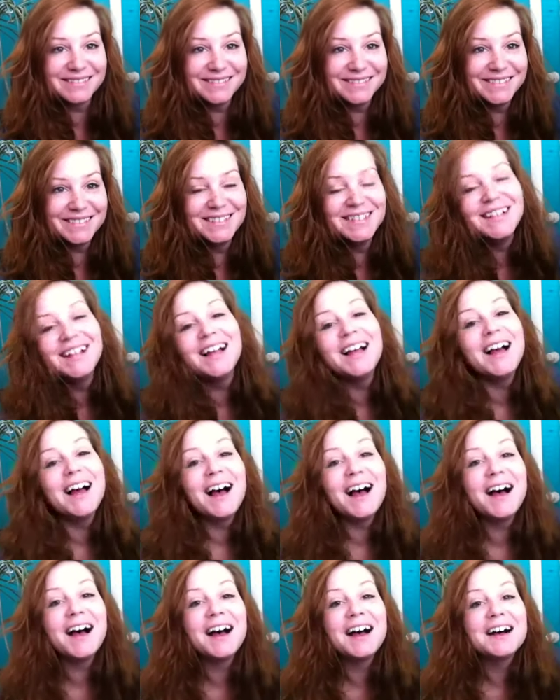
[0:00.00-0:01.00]
um,
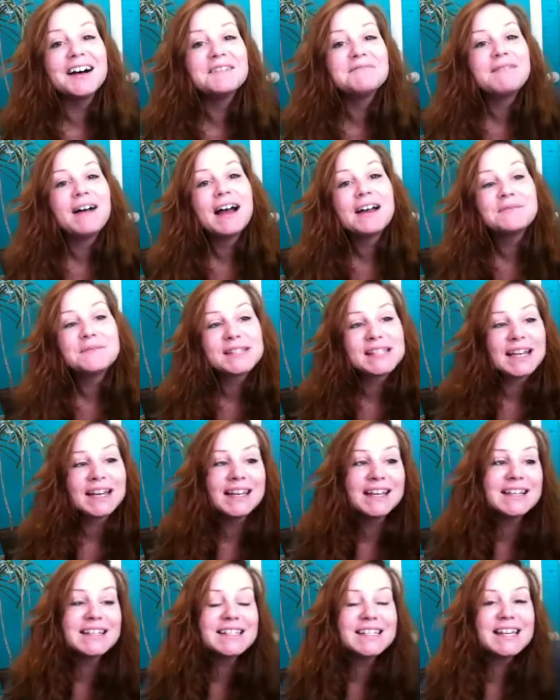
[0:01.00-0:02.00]
I'm
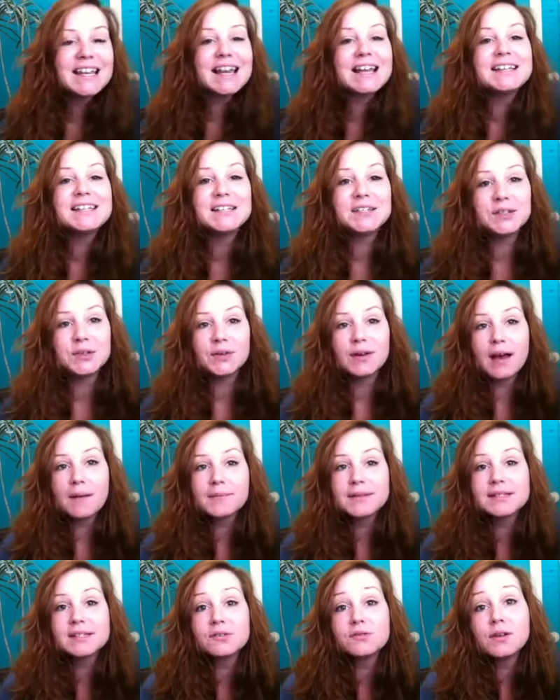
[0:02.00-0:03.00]
signing in today to do
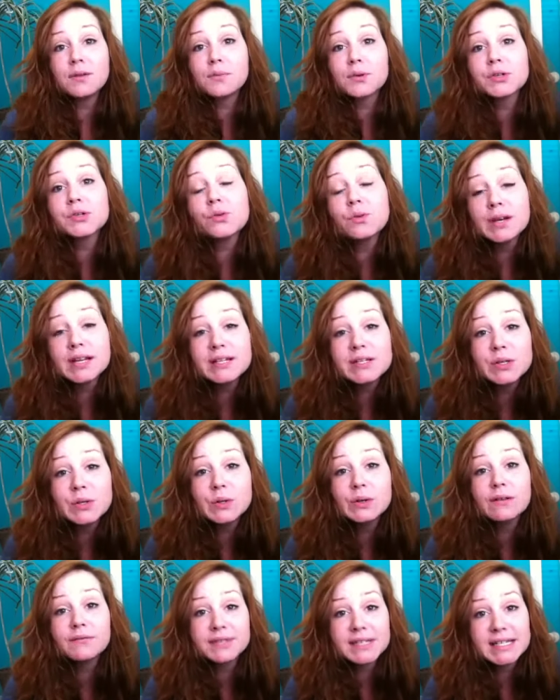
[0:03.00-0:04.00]
episode number
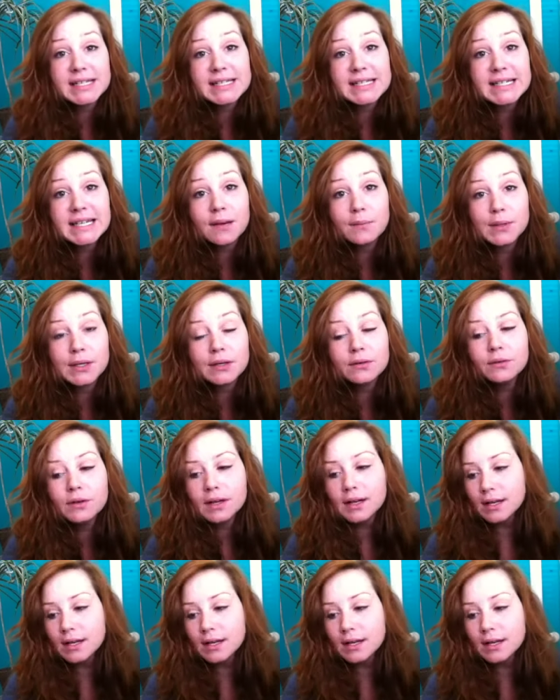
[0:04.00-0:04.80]
22 of TTW.